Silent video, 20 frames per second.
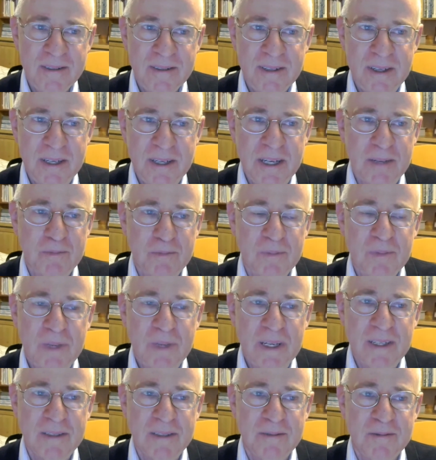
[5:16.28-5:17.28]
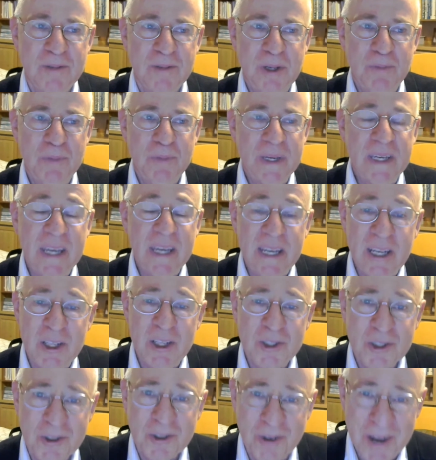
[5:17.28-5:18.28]
in
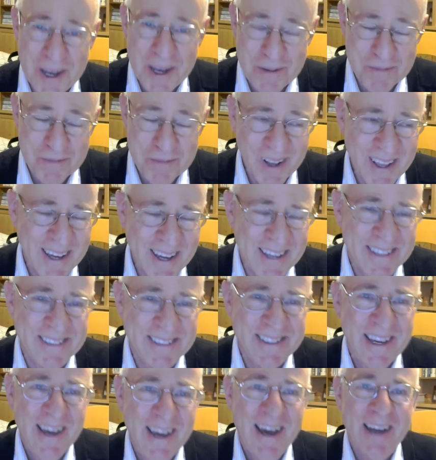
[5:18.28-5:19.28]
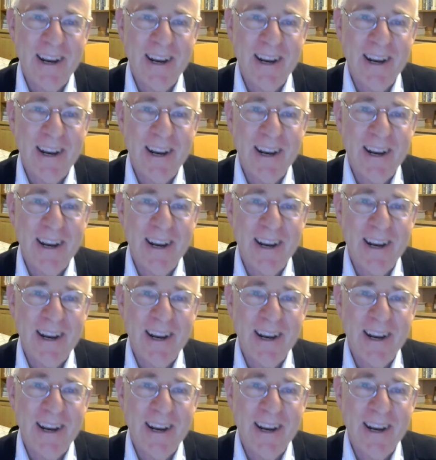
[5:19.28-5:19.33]
beginning screenplays,